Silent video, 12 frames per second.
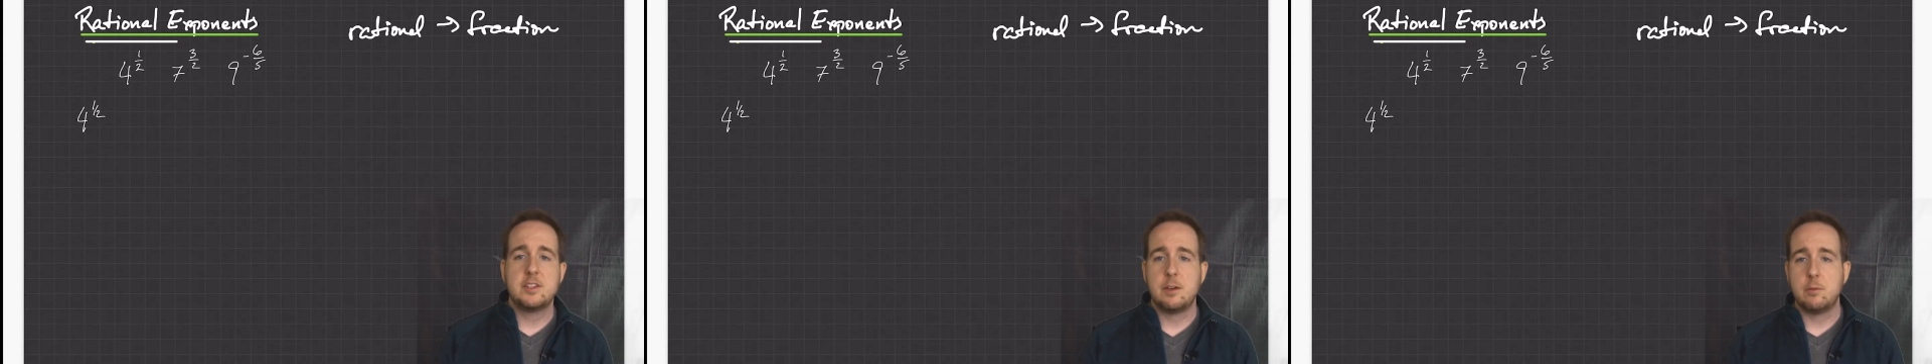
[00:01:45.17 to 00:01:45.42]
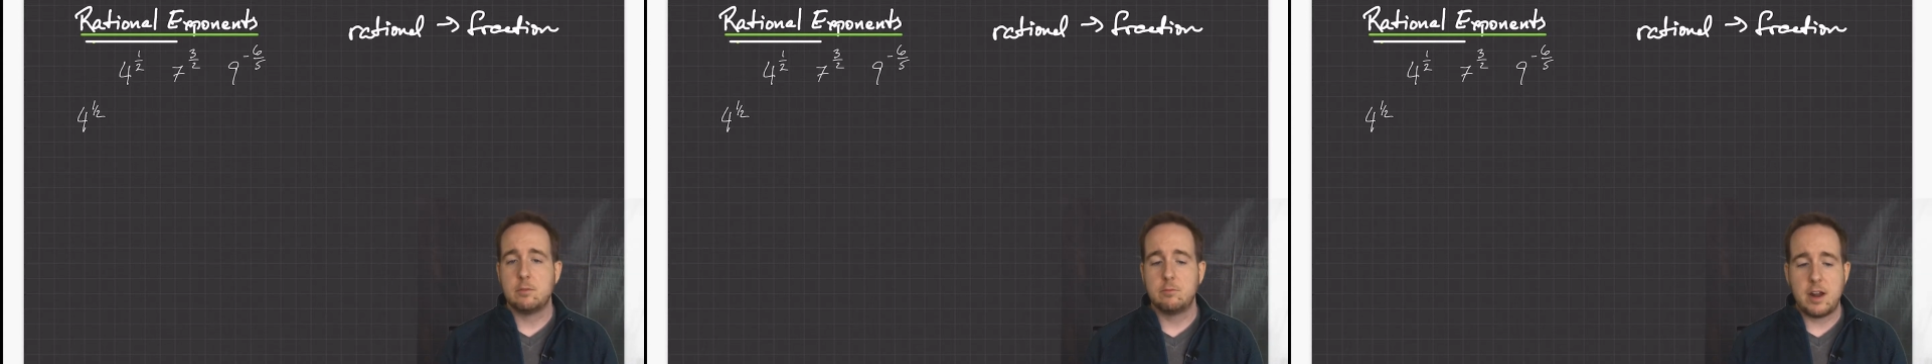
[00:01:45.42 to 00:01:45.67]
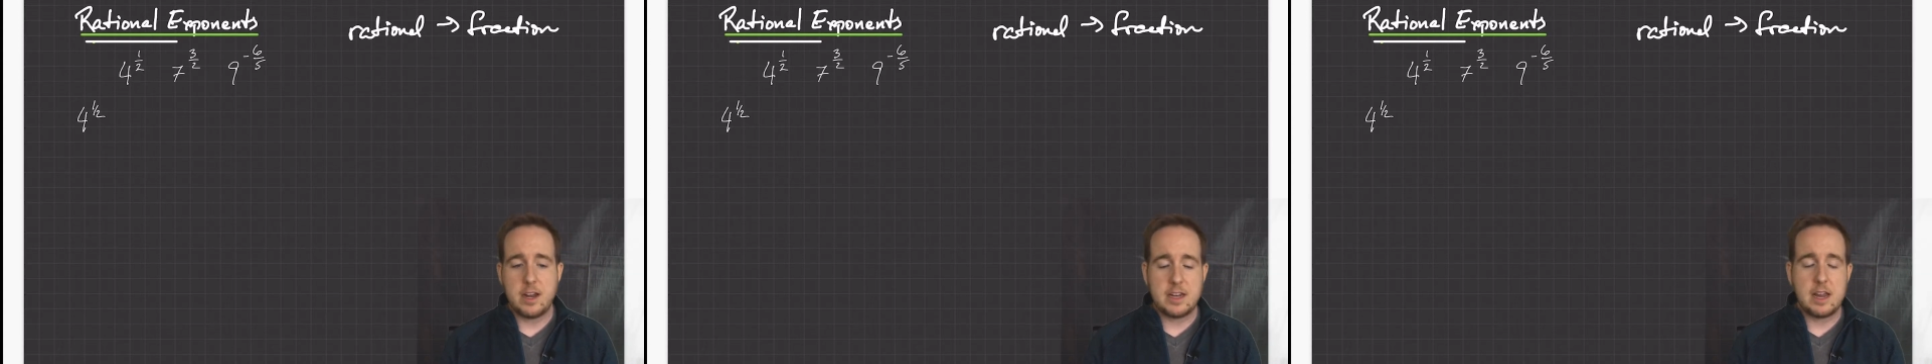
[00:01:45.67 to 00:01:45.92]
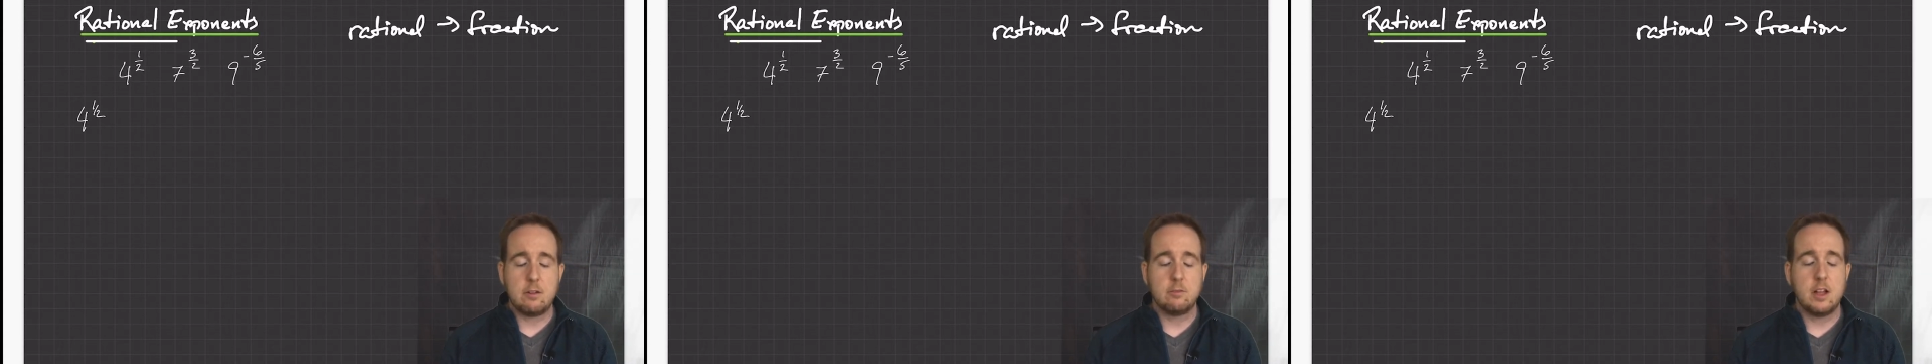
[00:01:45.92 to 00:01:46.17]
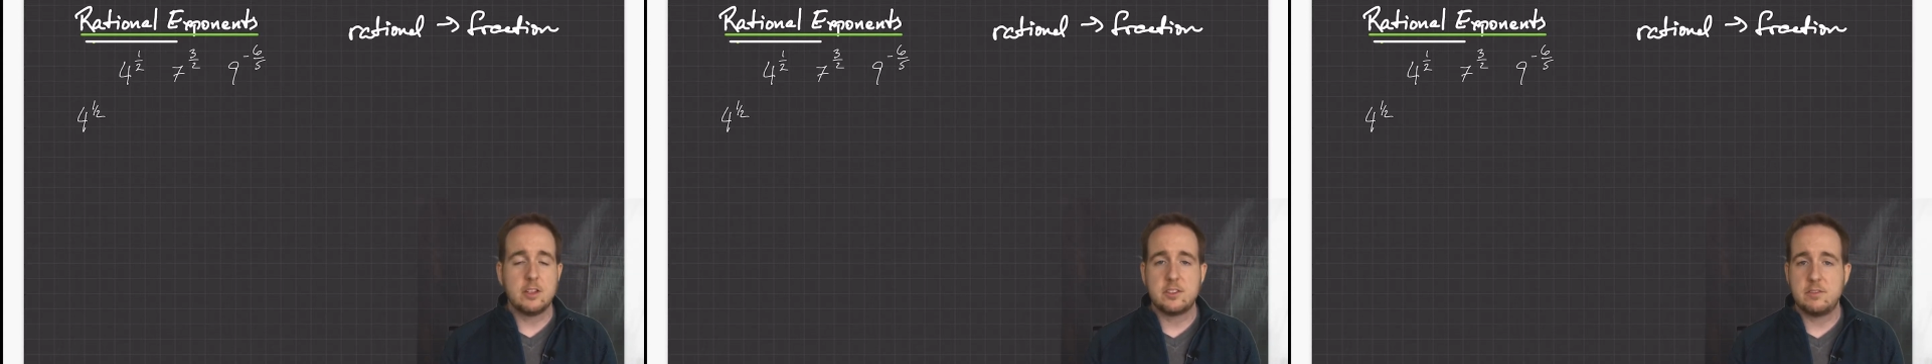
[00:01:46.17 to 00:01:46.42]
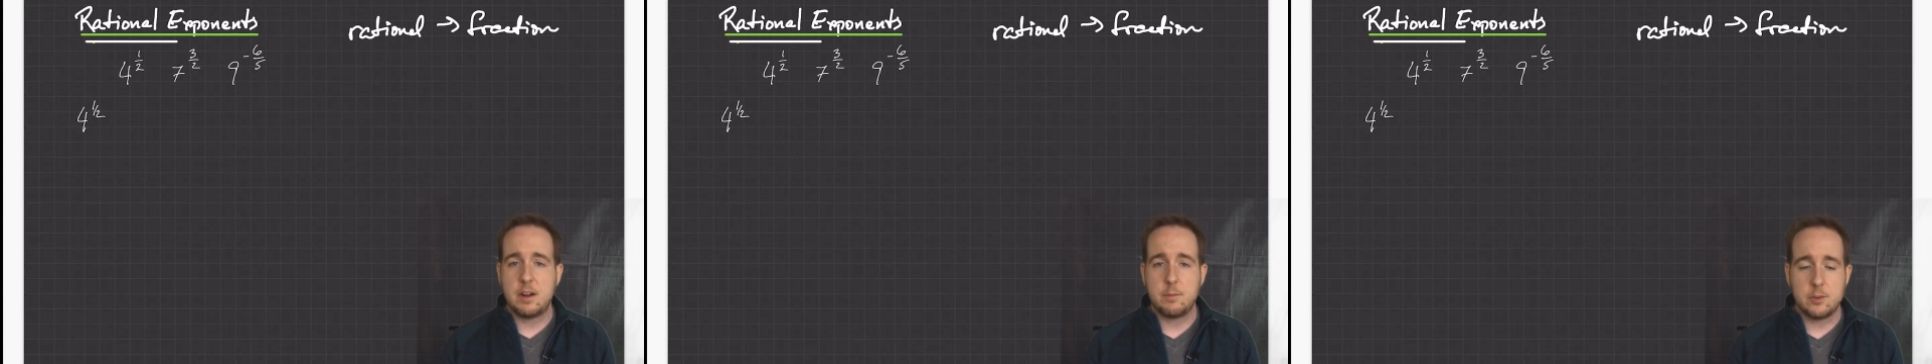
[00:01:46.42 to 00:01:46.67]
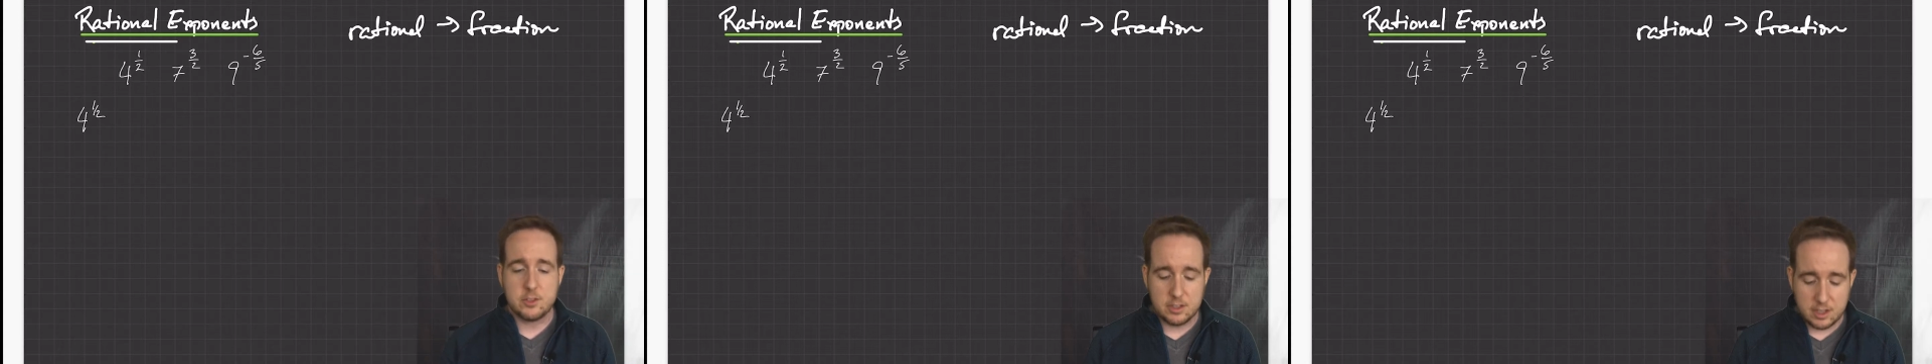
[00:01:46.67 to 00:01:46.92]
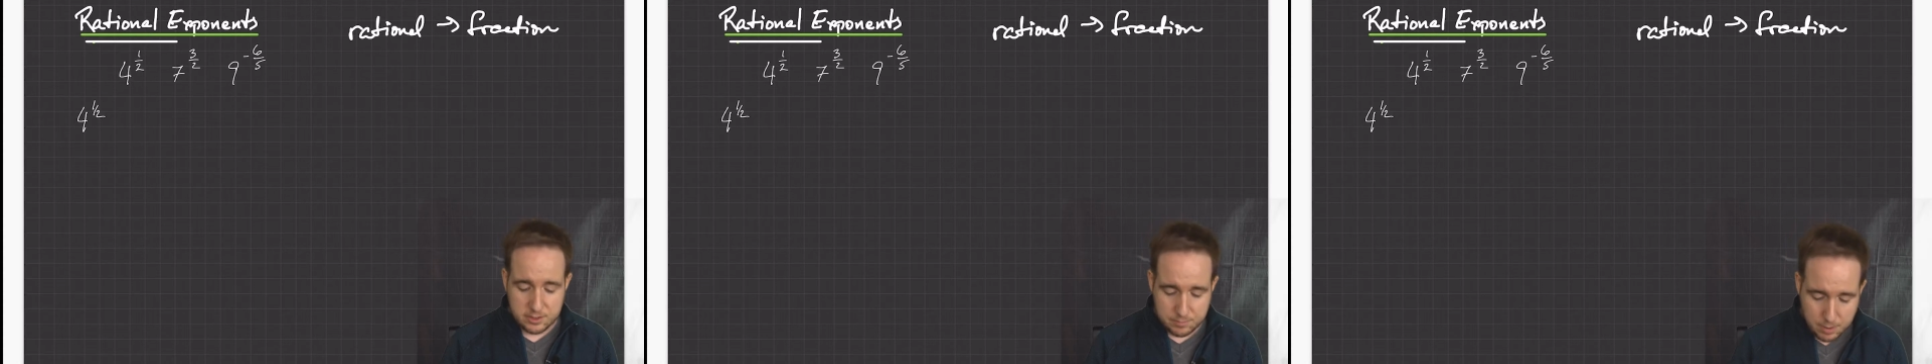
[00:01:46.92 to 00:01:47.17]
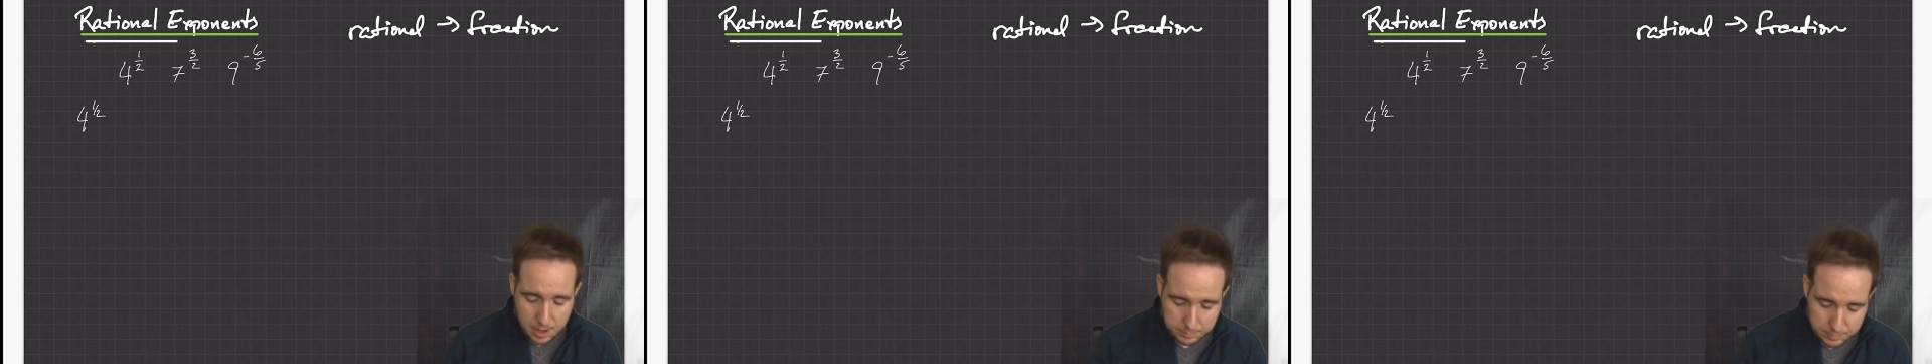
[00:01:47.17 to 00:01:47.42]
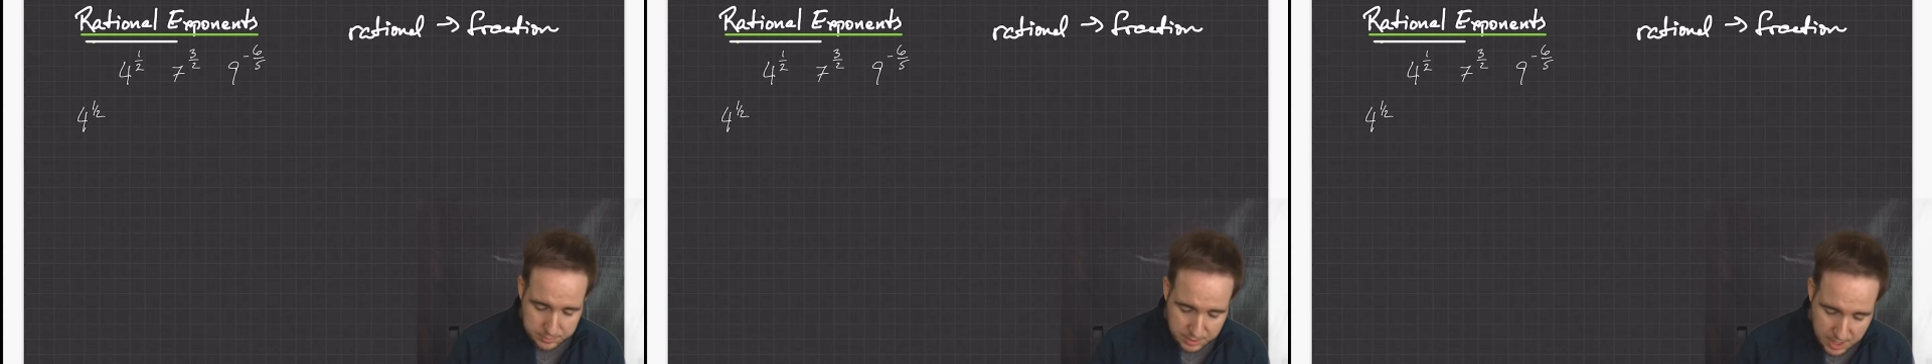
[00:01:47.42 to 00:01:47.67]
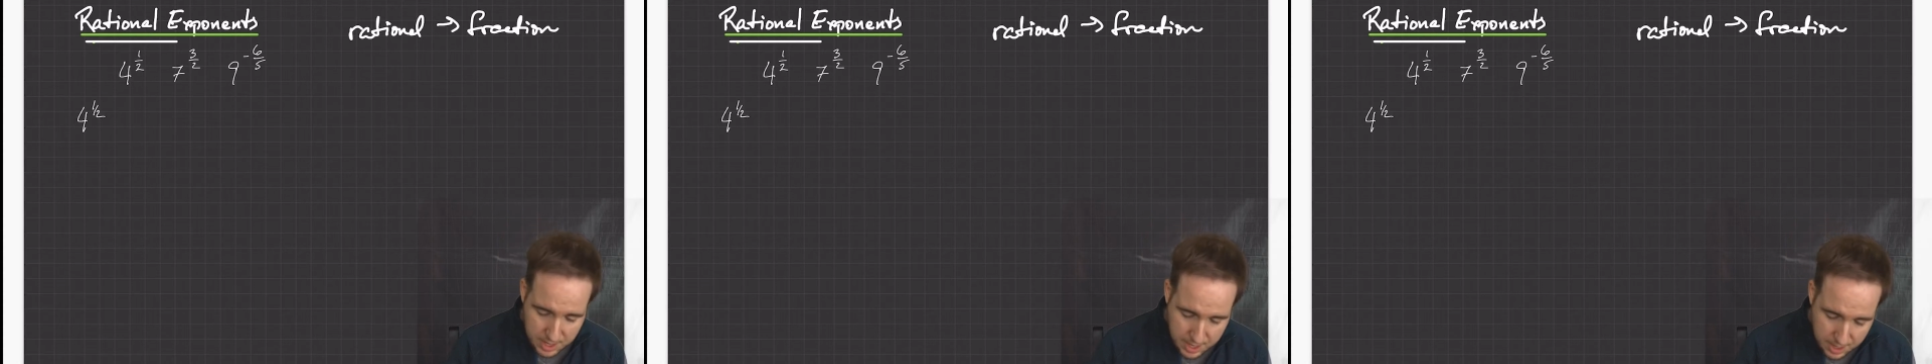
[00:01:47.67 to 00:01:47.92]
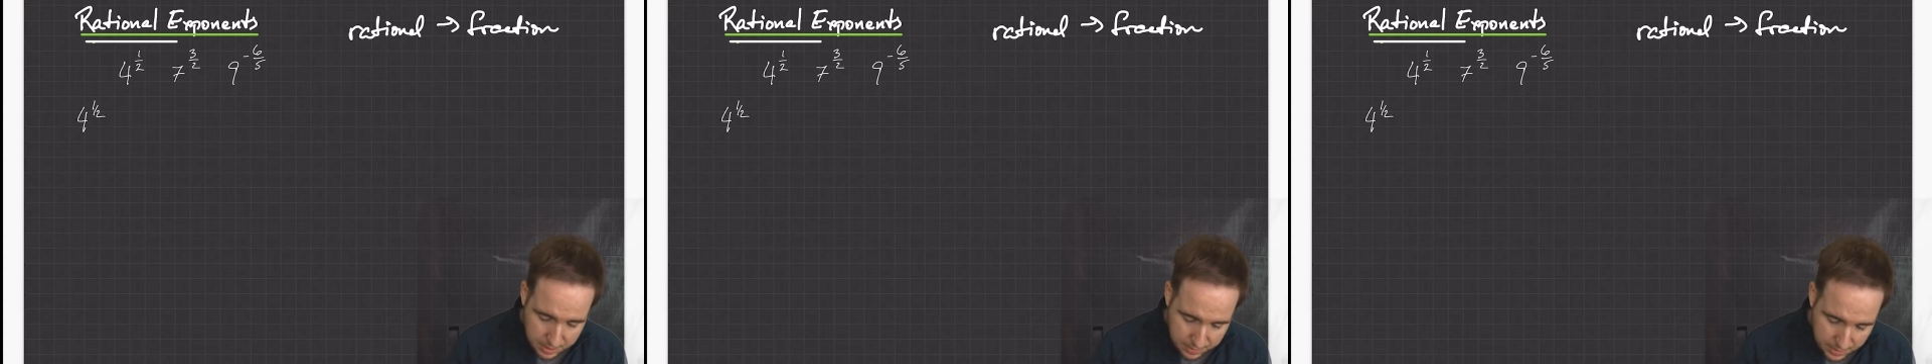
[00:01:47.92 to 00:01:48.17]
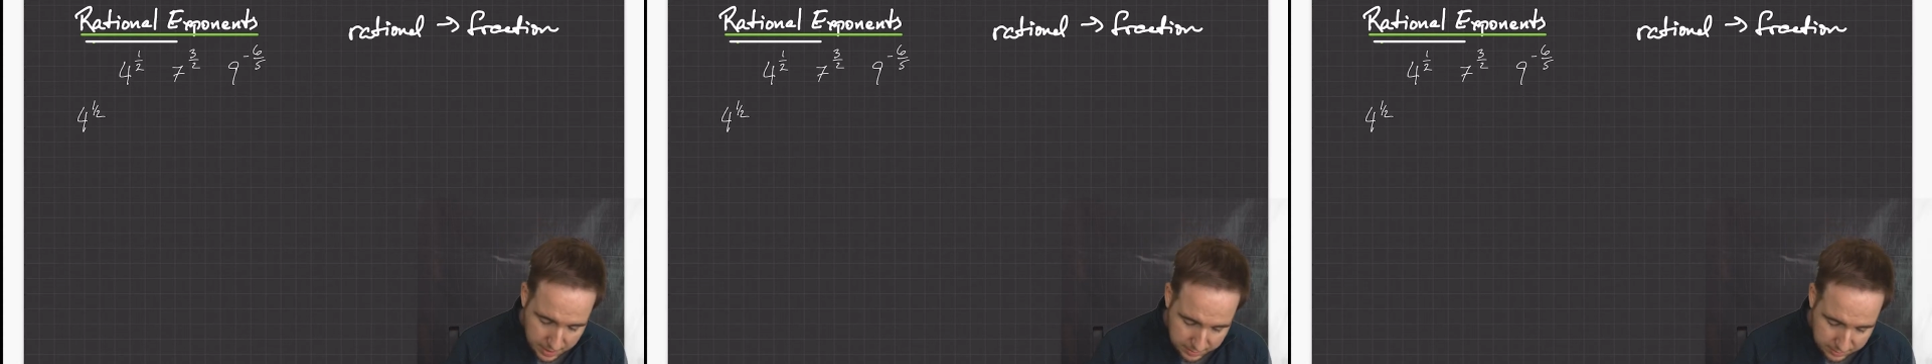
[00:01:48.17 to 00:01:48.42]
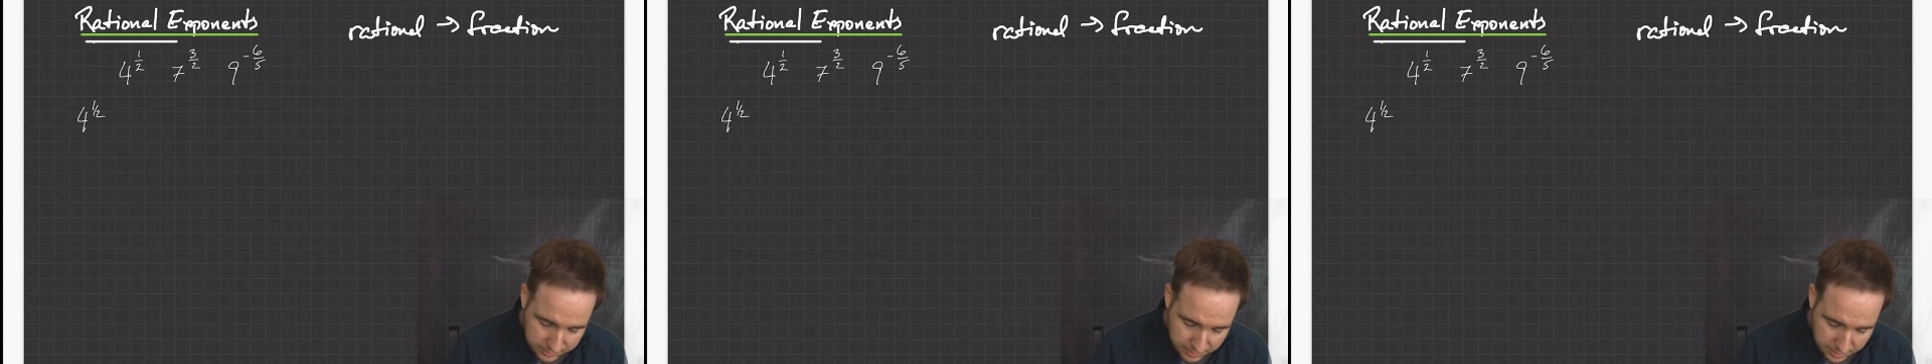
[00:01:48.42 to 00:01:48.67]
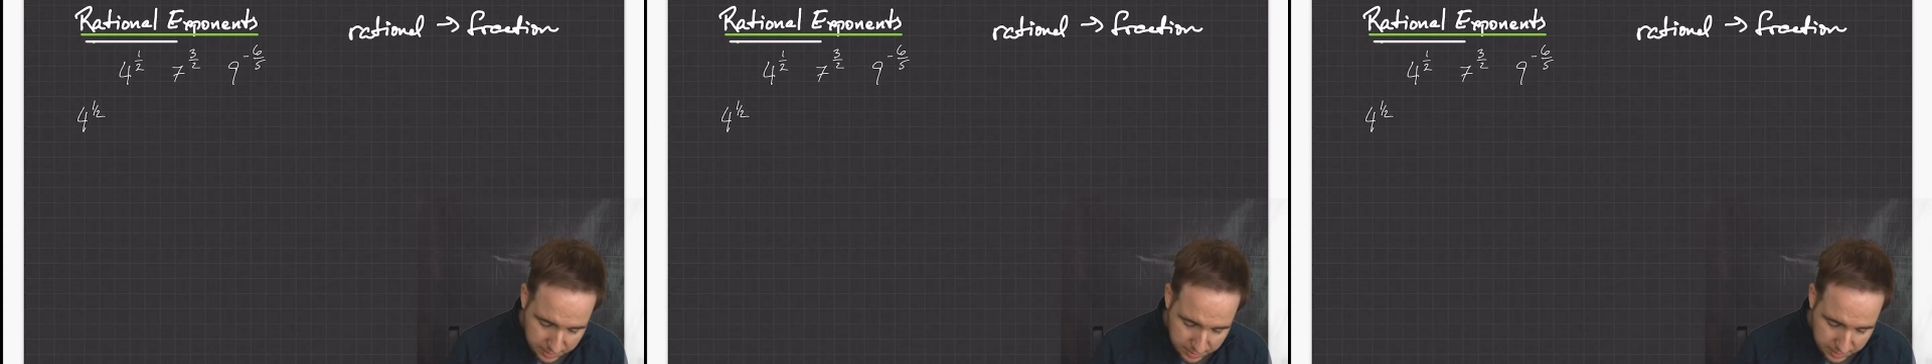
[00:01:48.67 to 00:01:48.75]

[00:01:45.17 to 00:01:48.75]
they were writing down lots of numbers and lots of problems, that